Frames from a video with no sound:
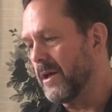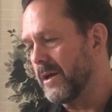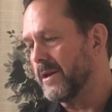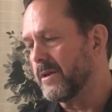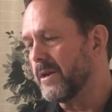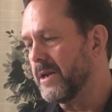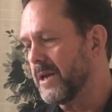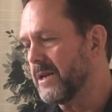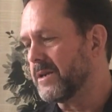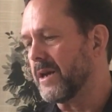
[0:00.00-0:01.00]
and
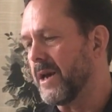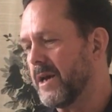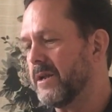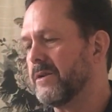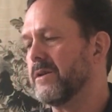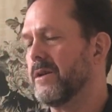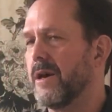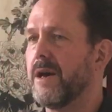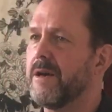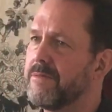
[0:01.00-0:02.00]
neat and
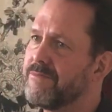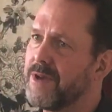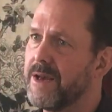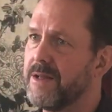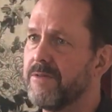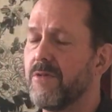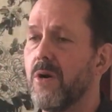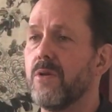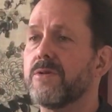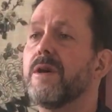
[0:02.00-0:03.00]
tightly
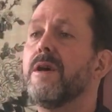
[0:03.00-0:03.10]
rolled.